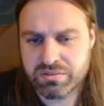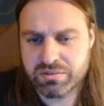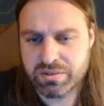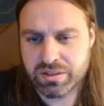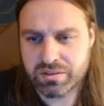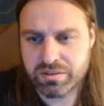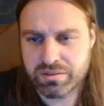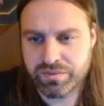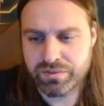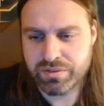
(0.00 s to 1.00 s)
Like,
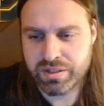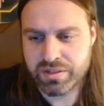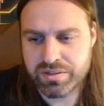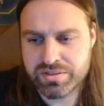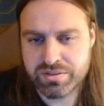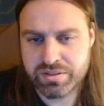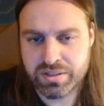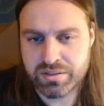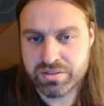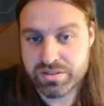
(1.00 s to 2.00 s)
if her allies are
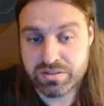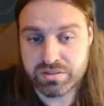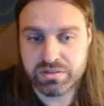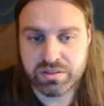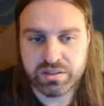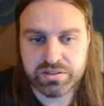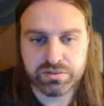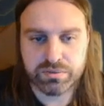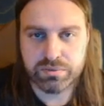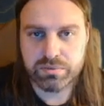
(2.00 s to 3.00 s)
dead, she's gonna die
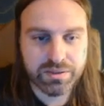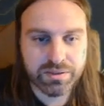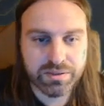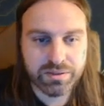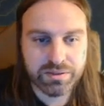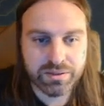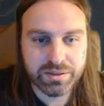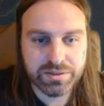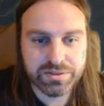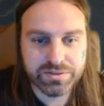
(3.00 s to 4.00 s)
too.
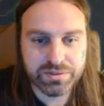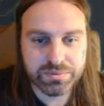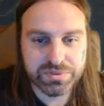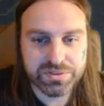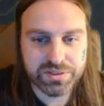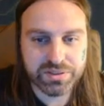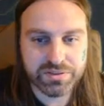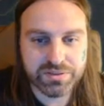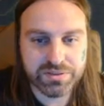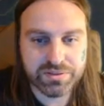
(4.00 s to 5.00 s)
That is
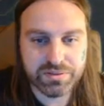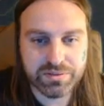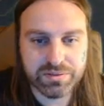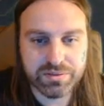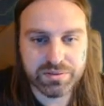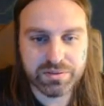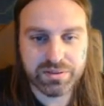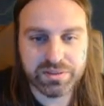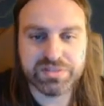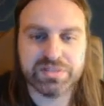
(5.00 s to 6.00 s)
30%.
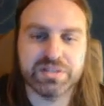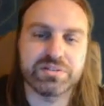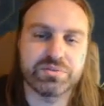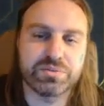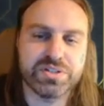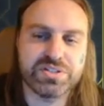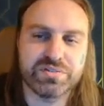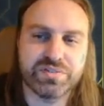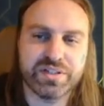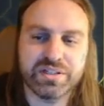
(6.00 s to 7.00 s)
Extend the duration
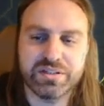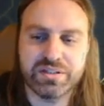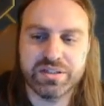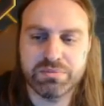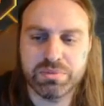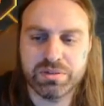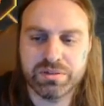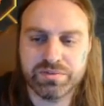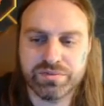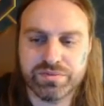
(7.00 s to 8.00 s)
of any
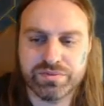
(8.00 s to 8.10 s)
debuff.